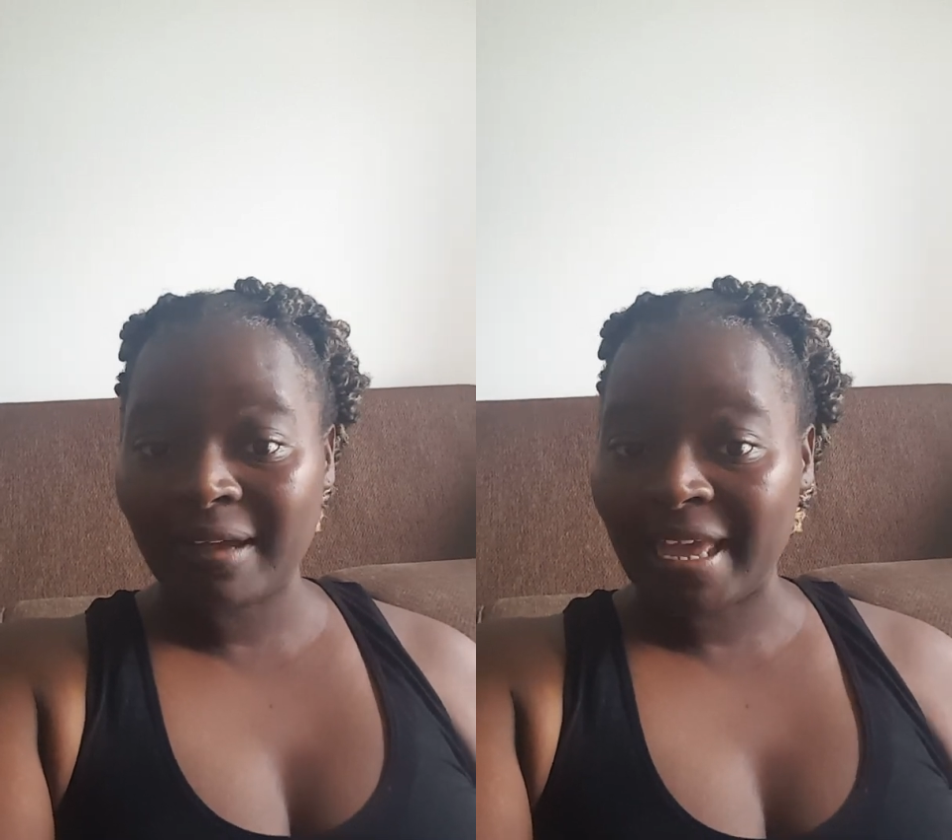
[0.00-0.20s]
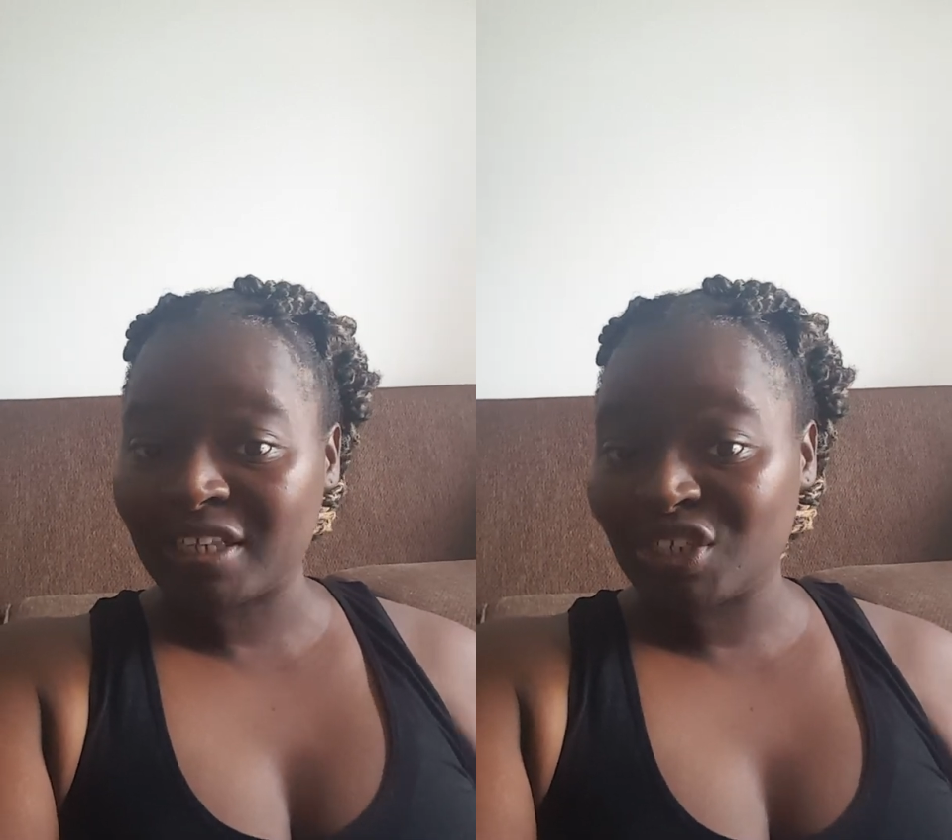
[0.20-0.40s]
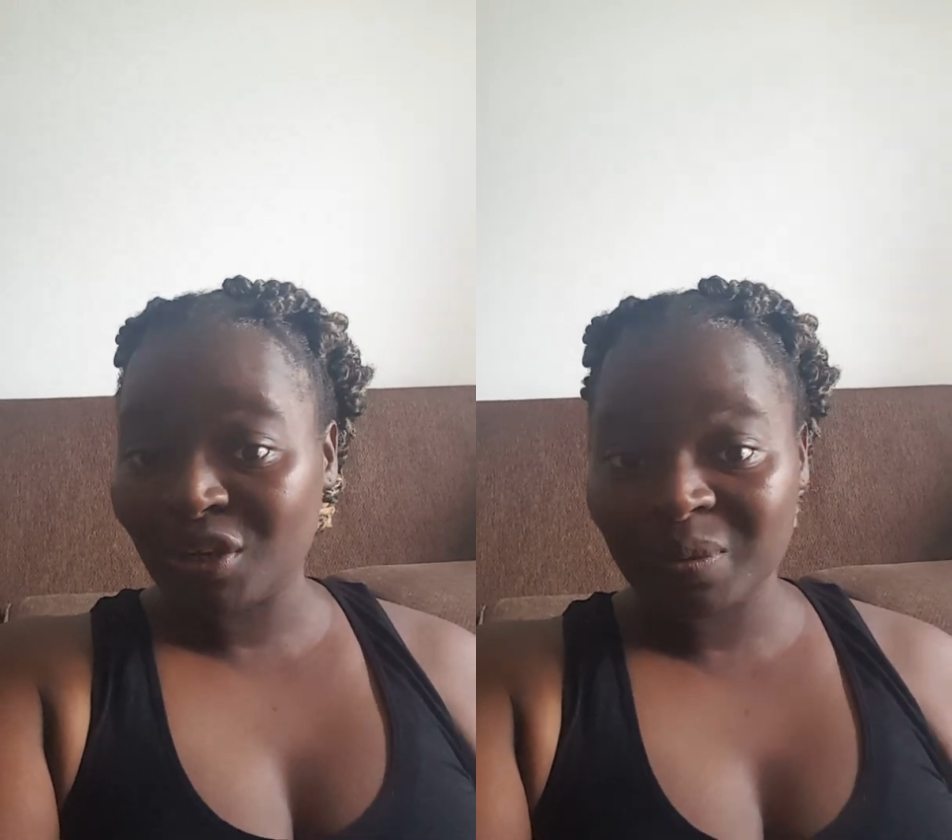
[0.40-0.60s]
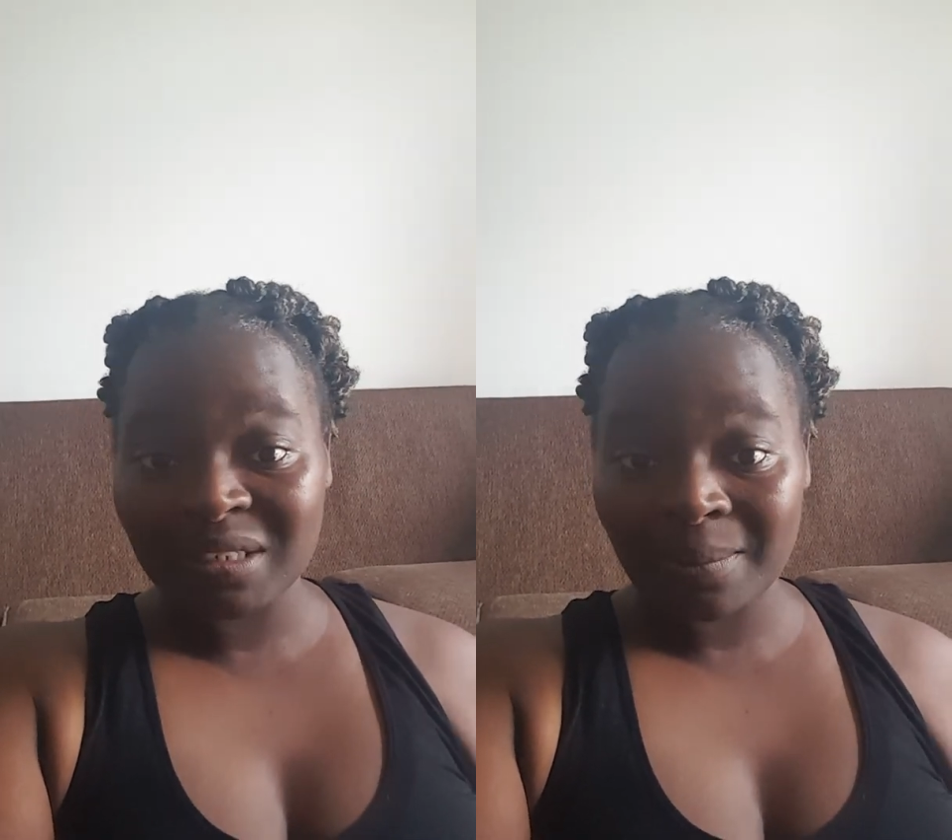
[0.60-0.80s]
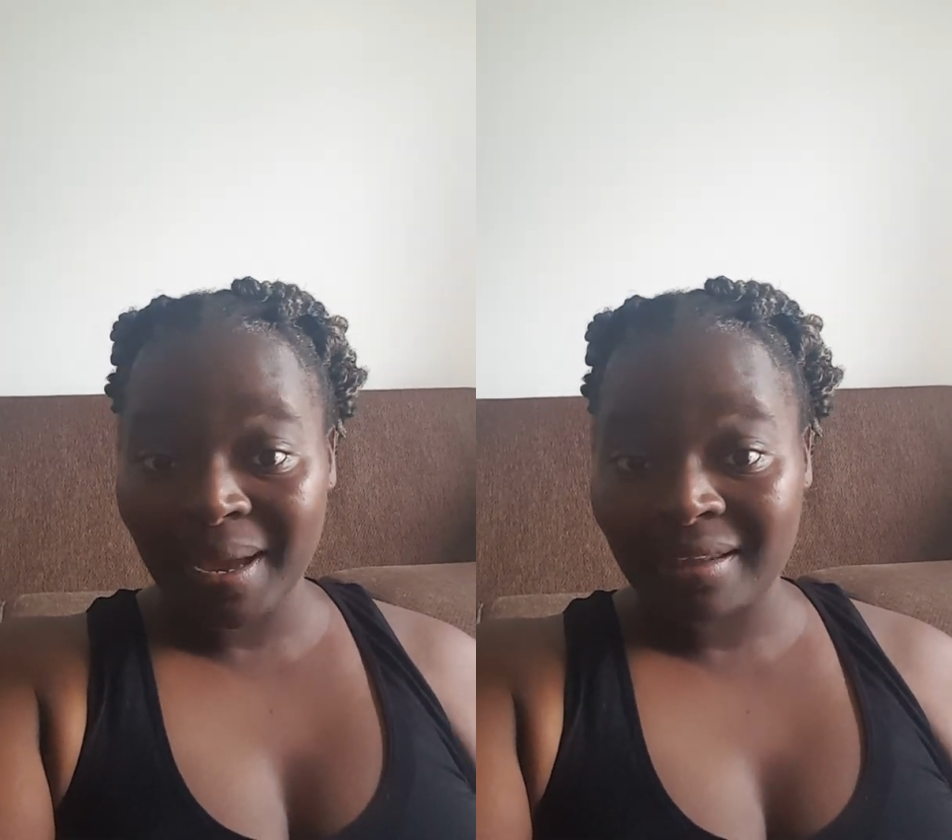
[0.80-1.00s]
hey, share it with
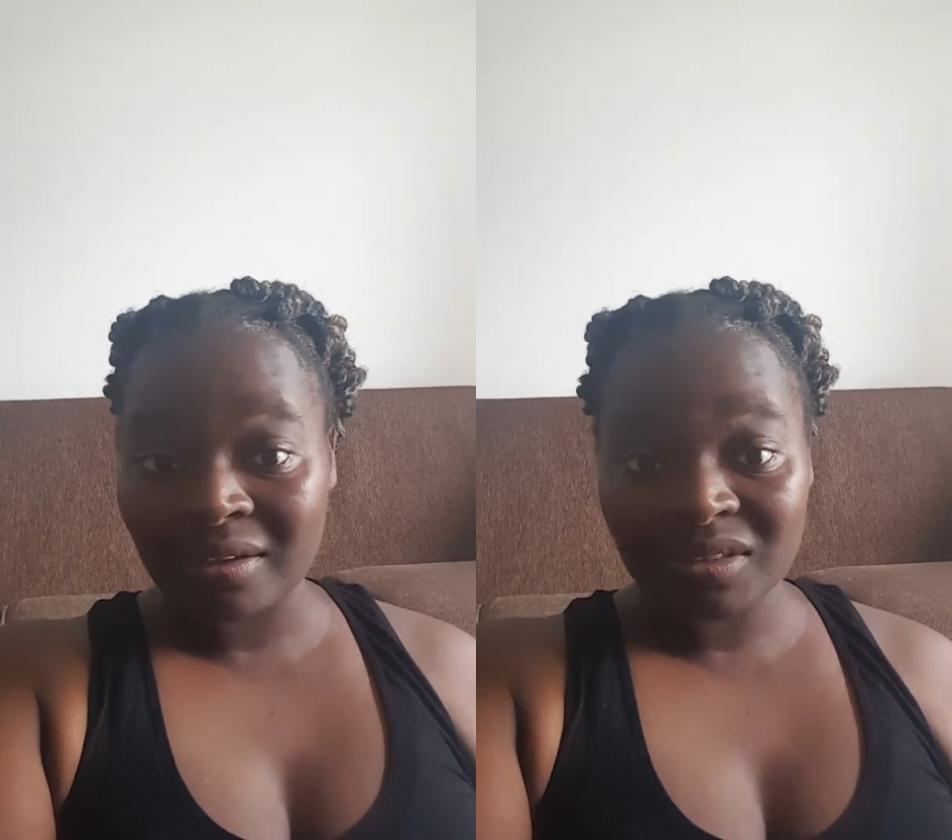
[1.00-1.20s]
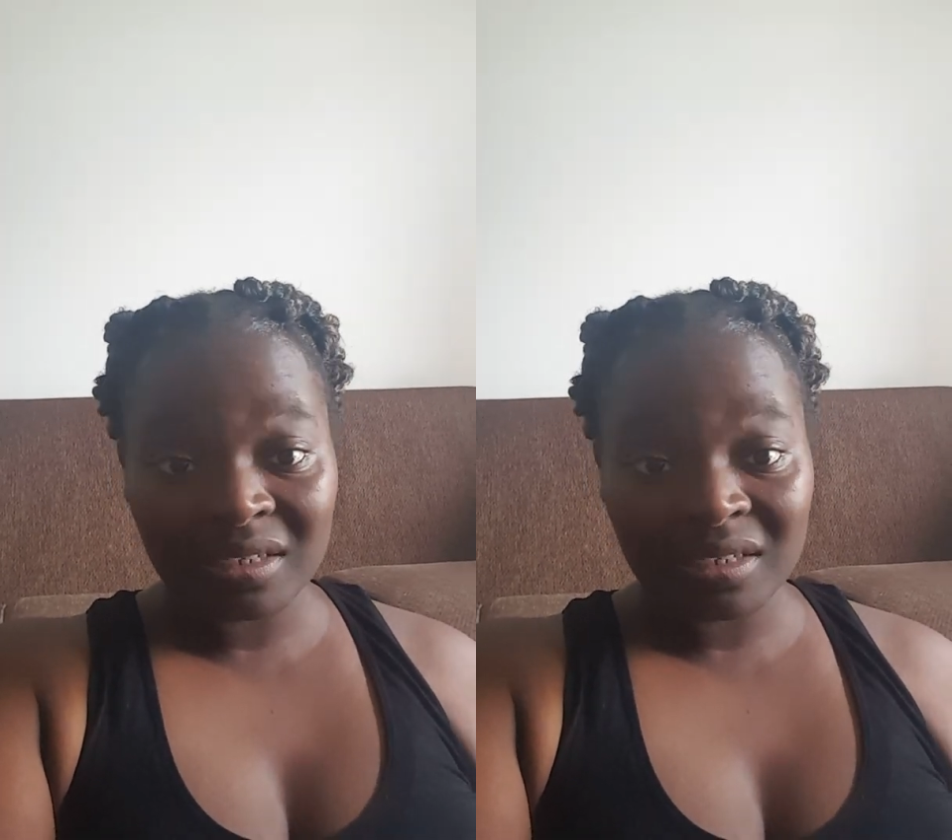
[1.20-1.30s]
somebody else,